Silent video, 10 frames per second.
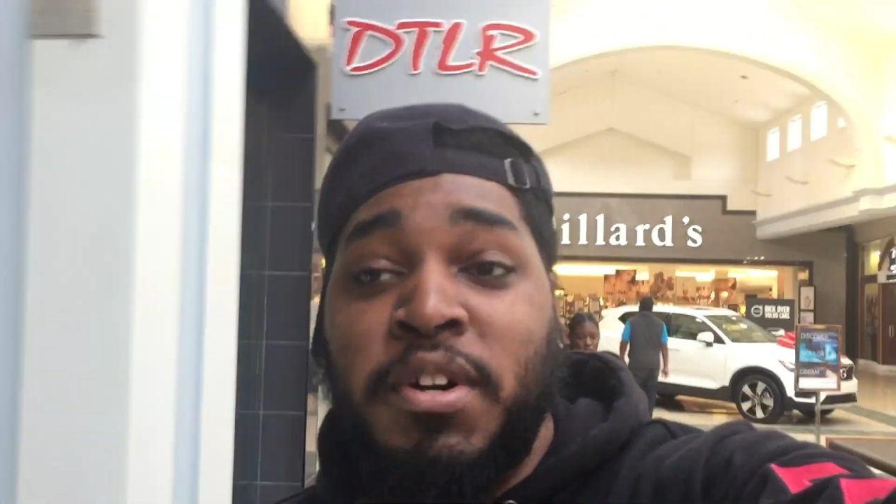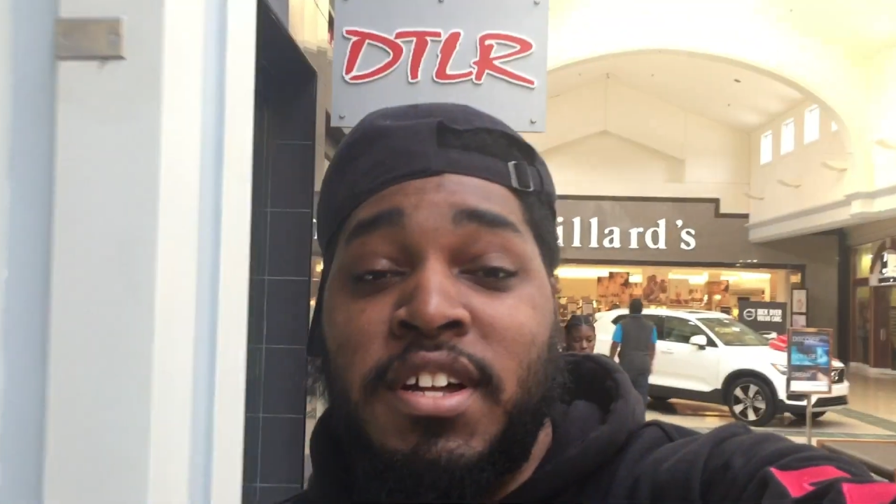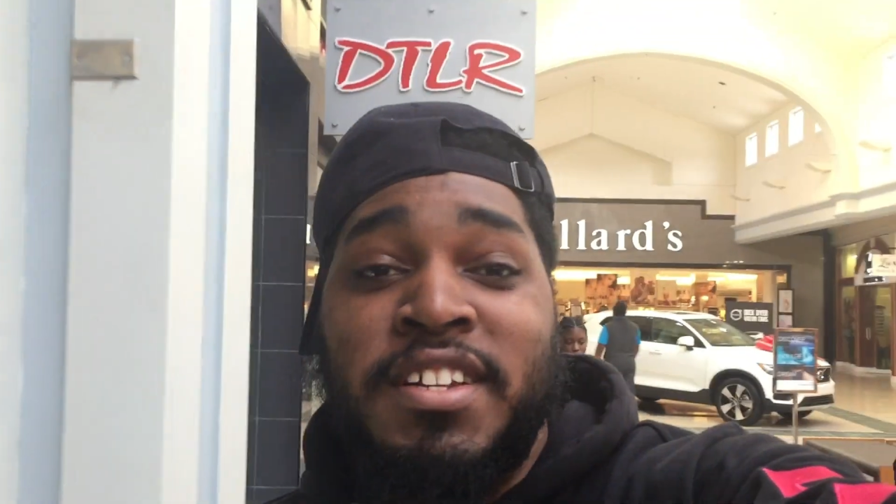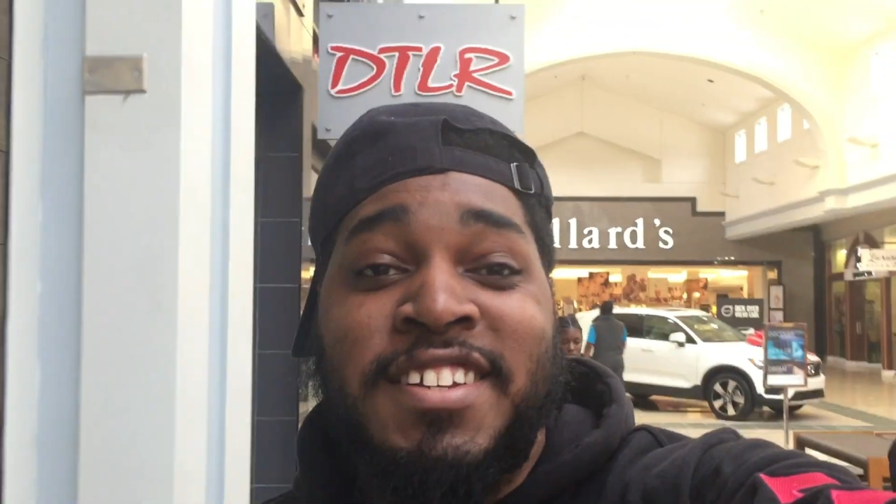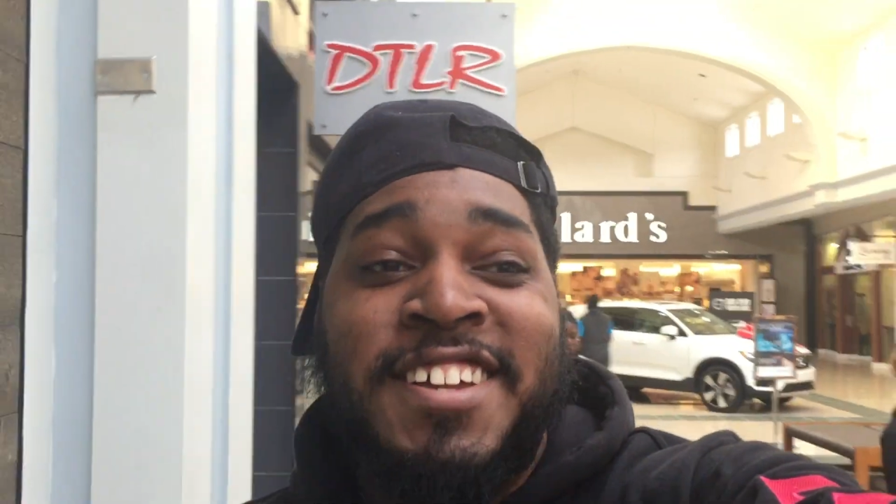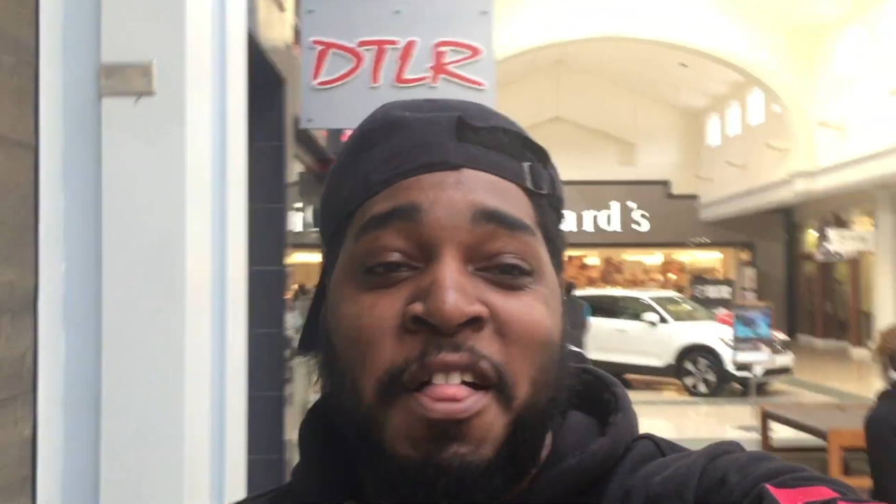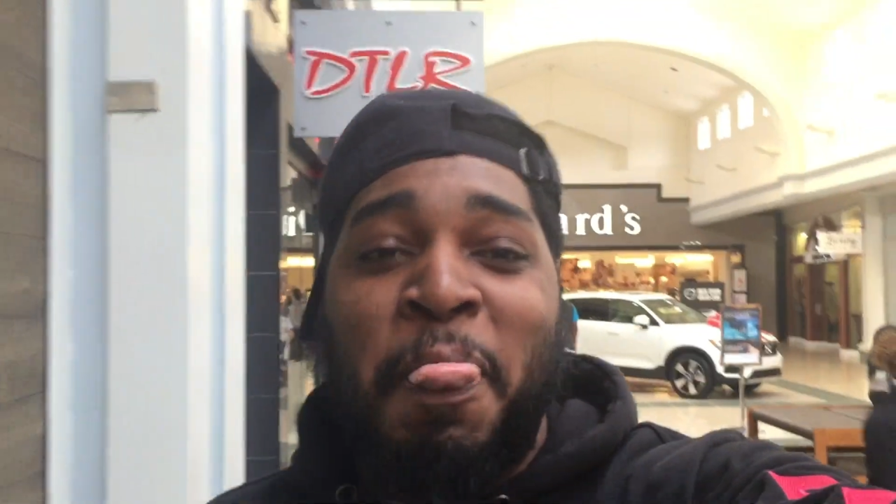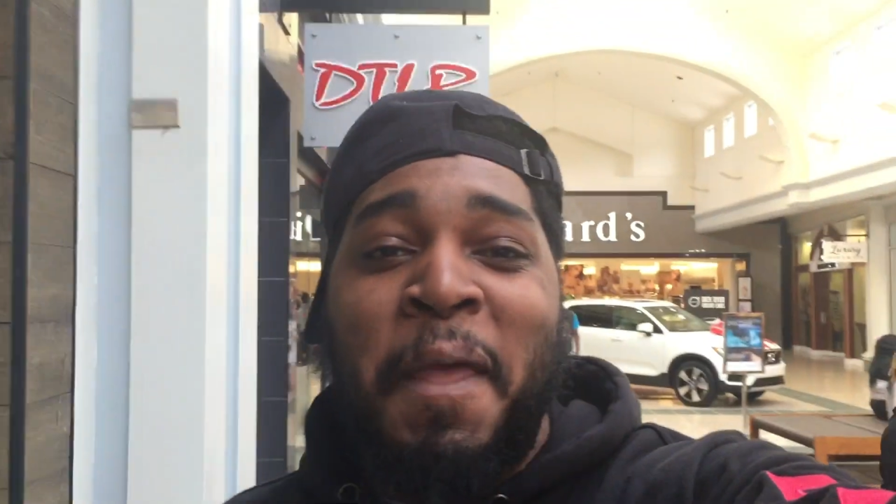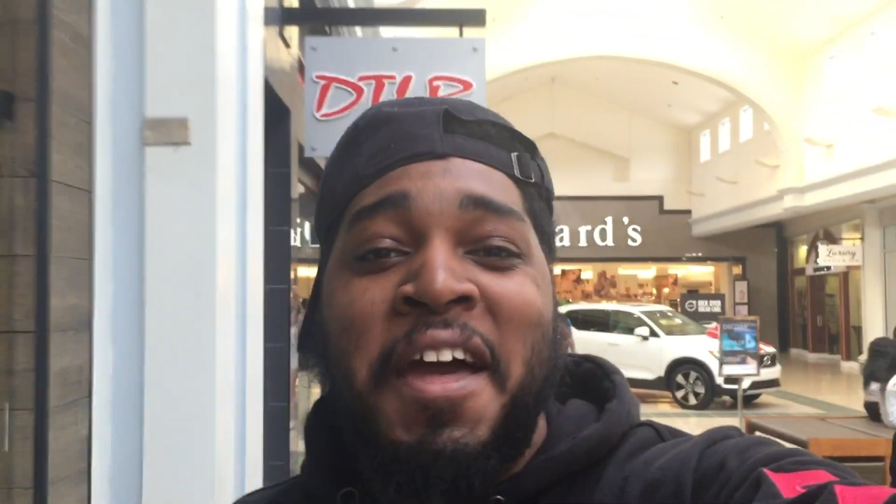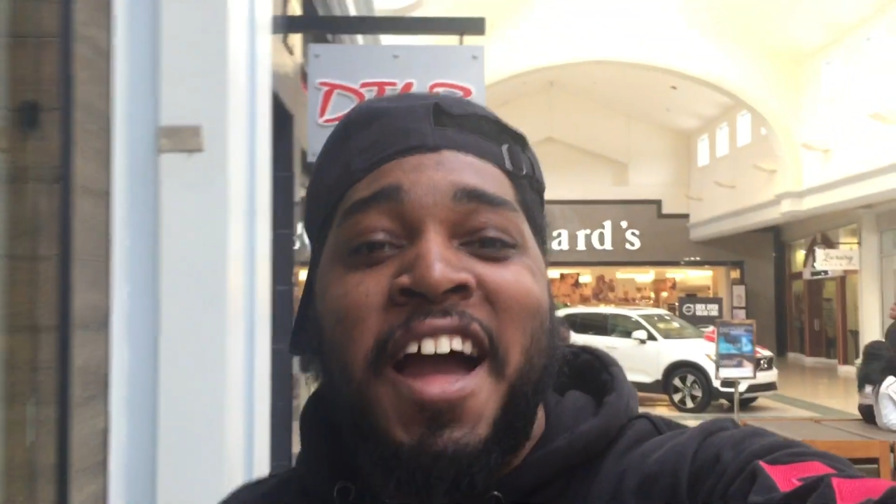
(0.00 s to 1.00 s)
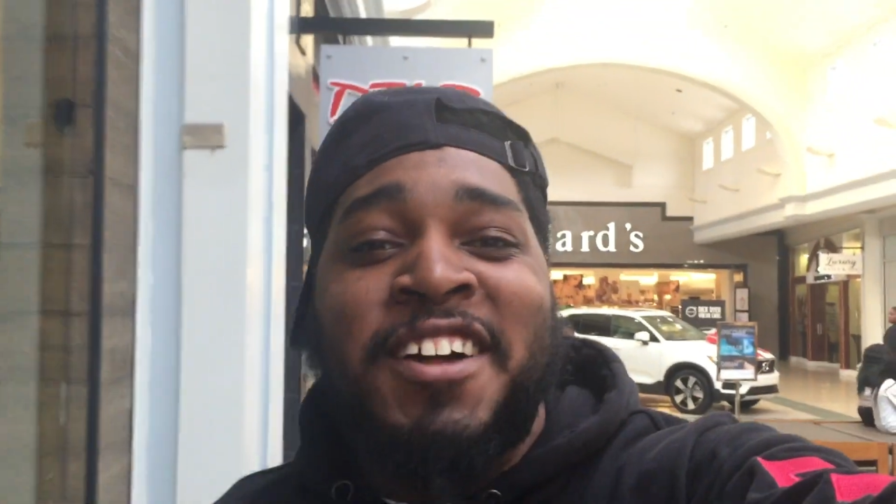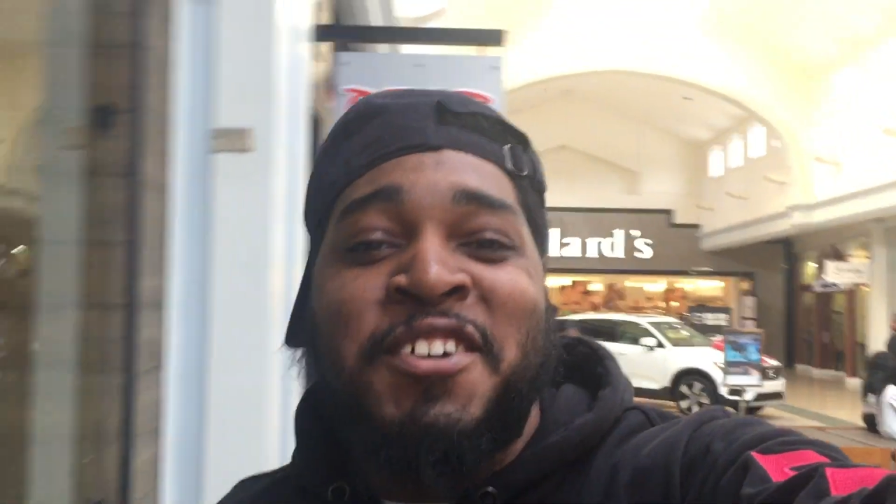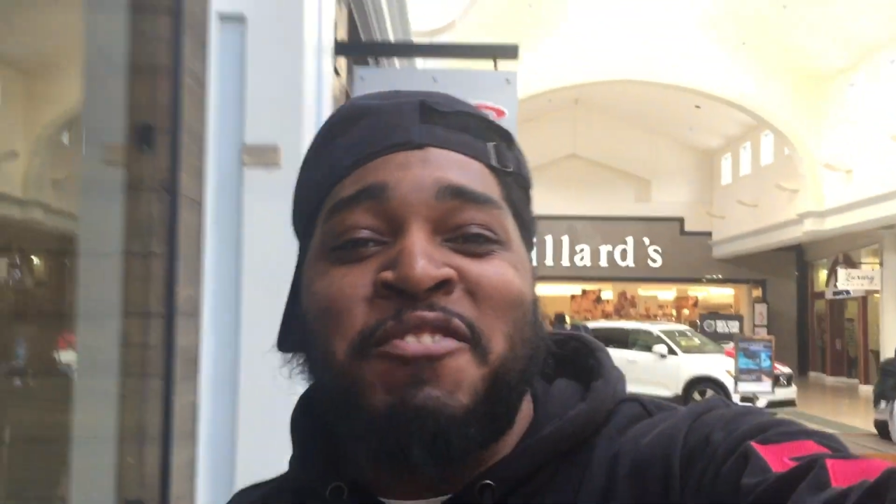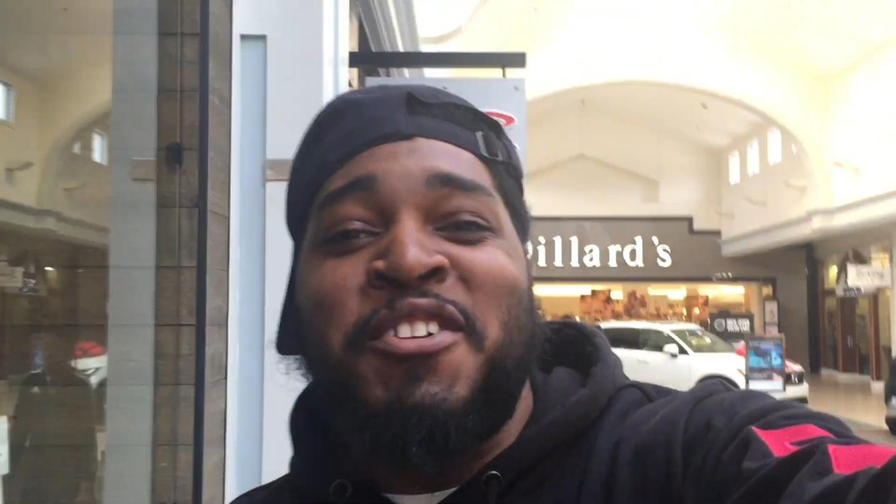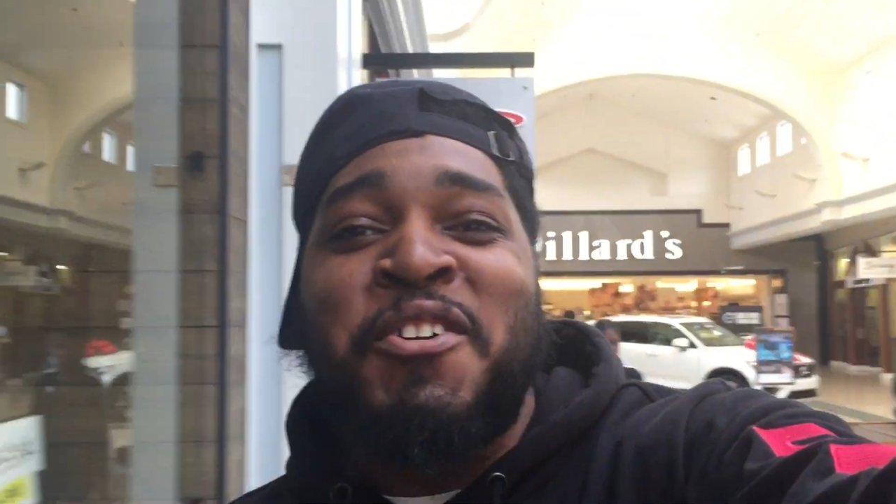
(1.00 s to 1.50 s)
but I
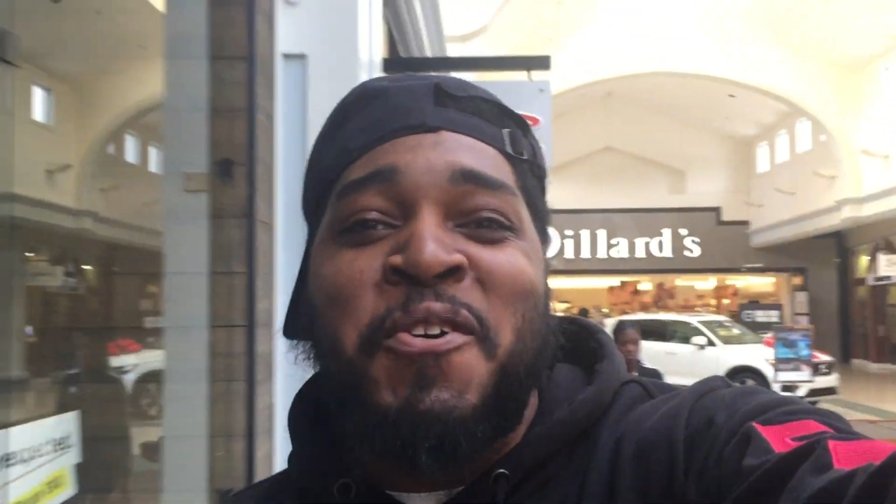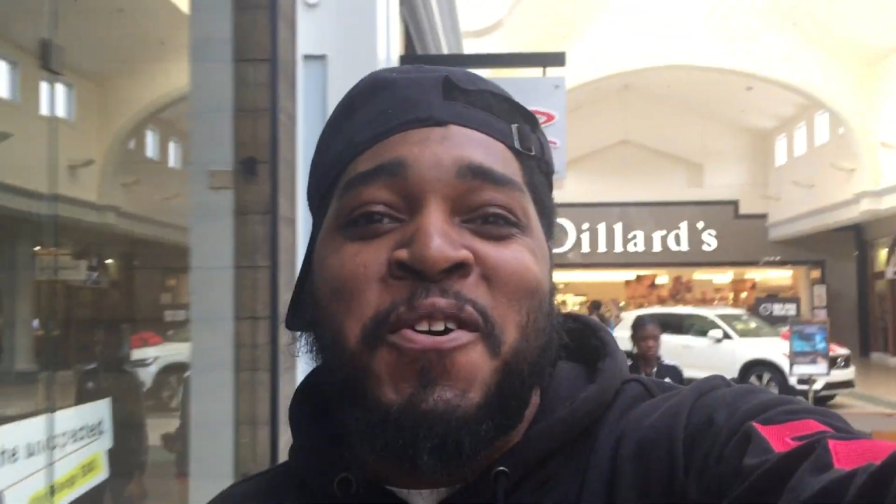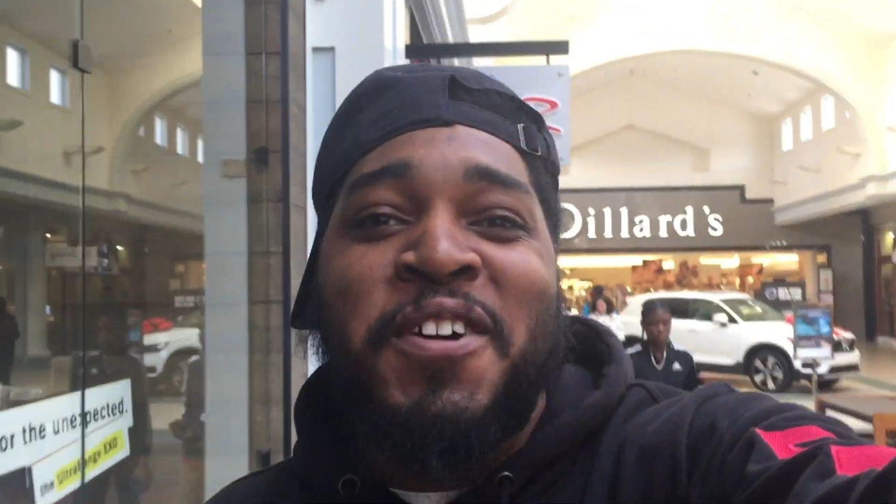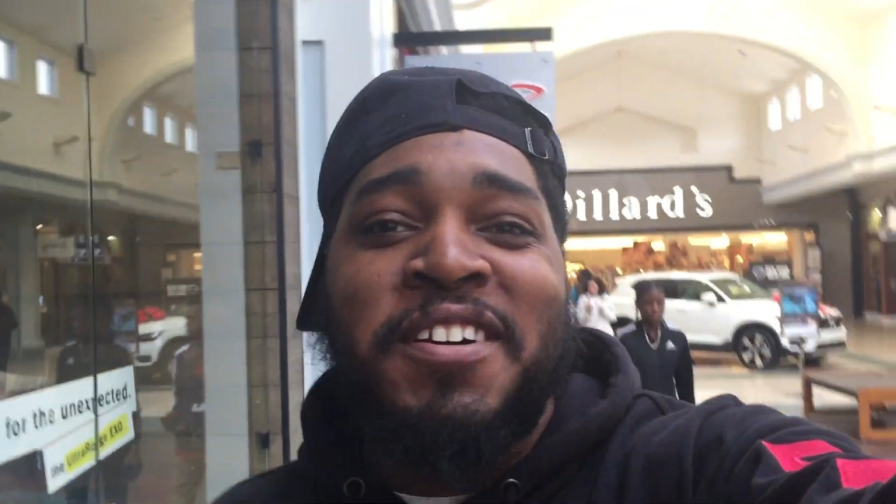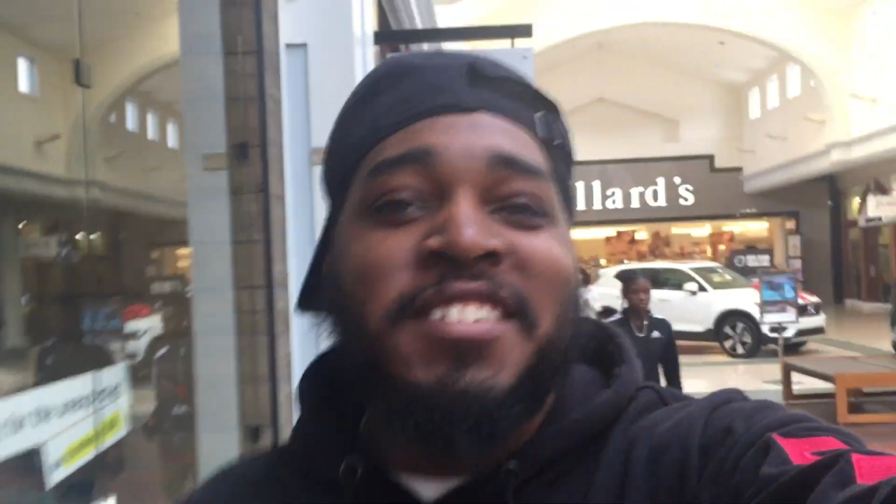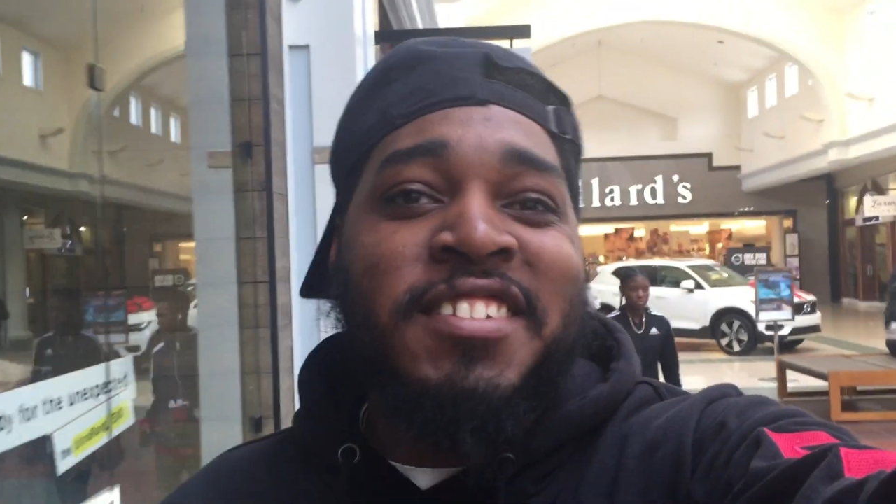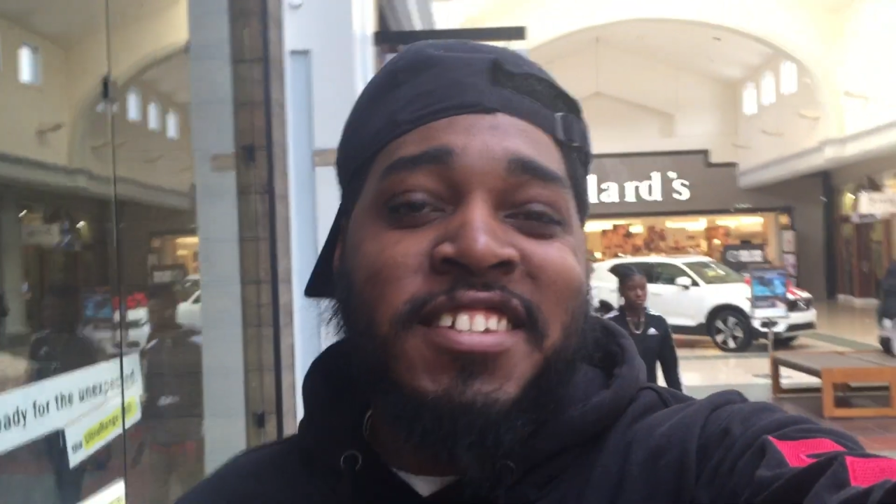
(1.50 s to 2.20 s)
couldn't record.